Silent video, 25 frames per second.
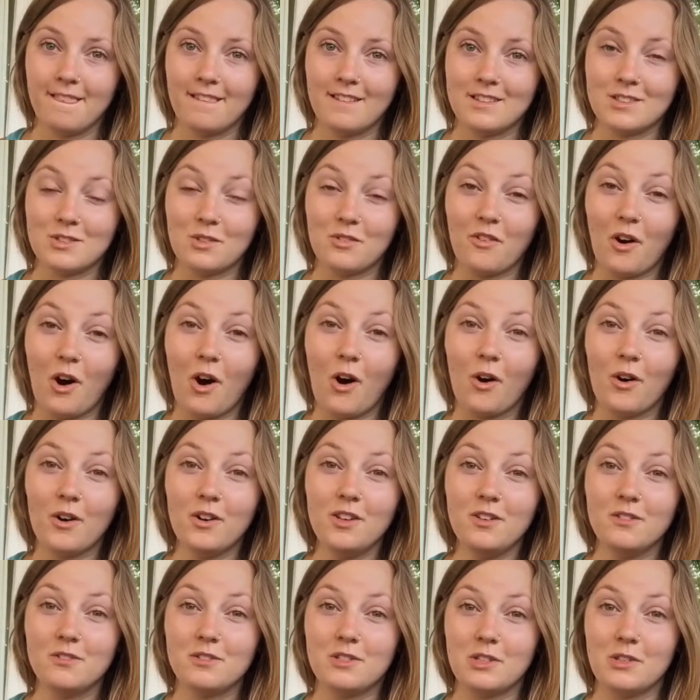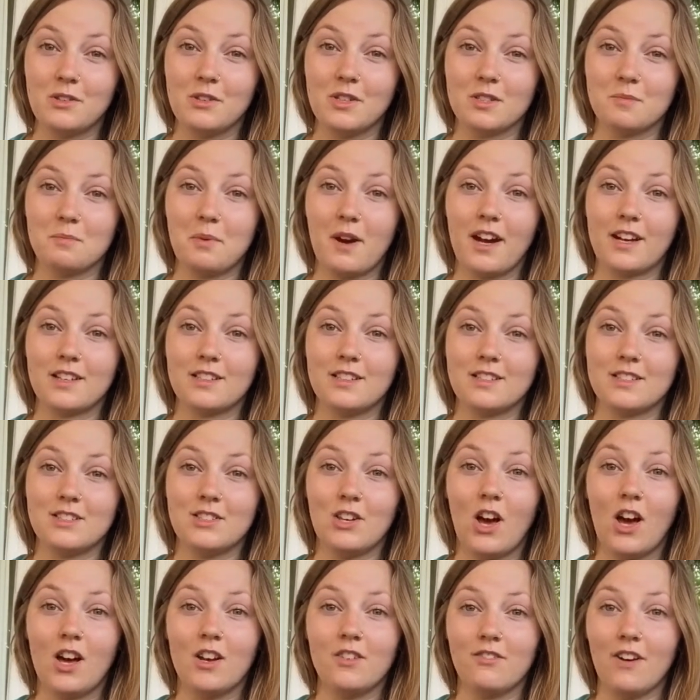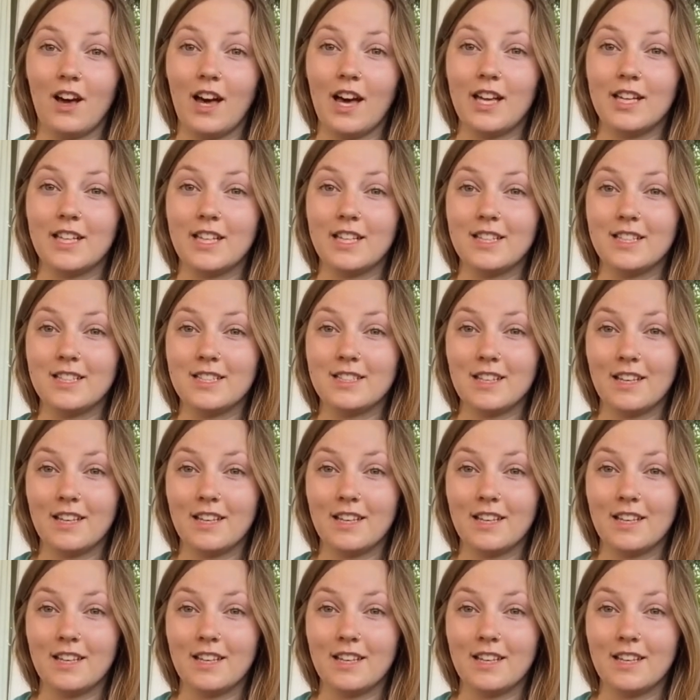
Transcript: So if all you do is practice non-violence,